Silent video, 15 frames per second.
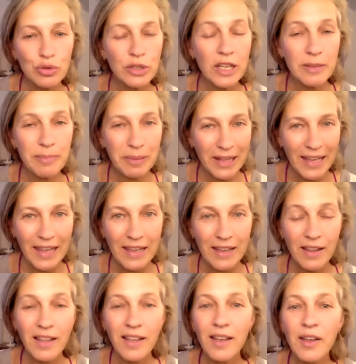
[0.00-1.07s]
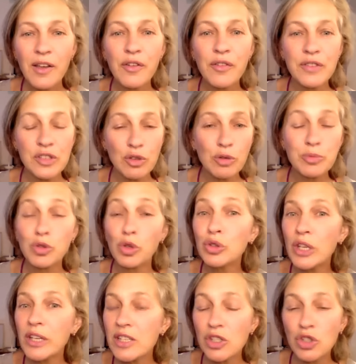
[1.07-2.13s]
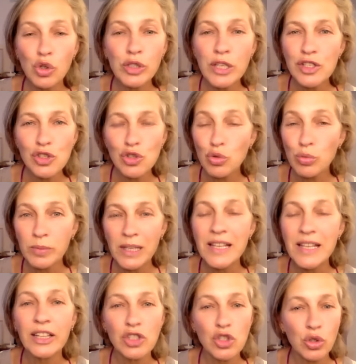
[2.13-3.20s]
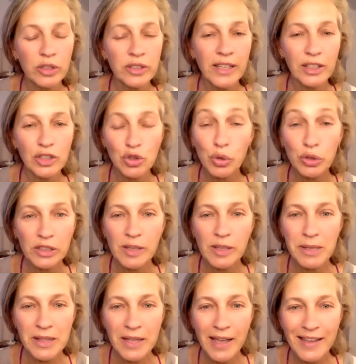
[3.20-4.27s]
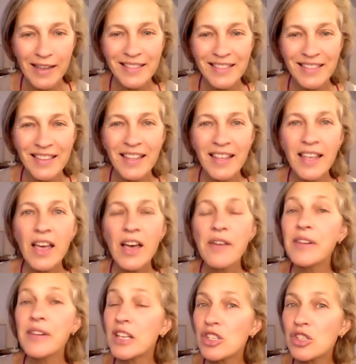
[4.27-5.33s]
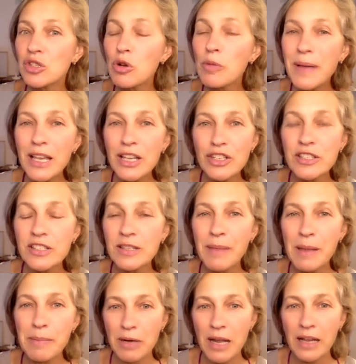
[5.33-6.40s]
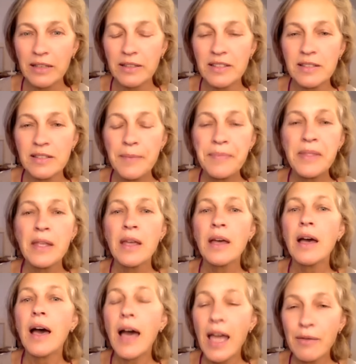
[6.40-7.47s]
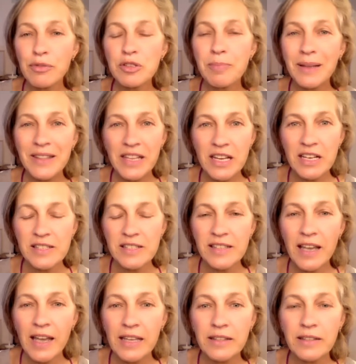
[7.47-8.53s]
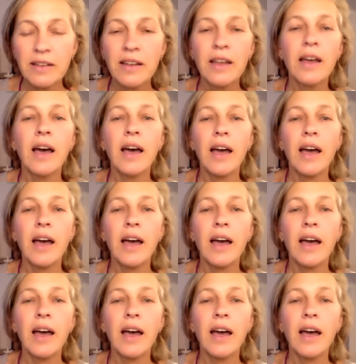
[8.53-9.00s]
Do not play with herb. Don't, don't assume that they are totally benign. When I saw patients in my practice, I was by their side.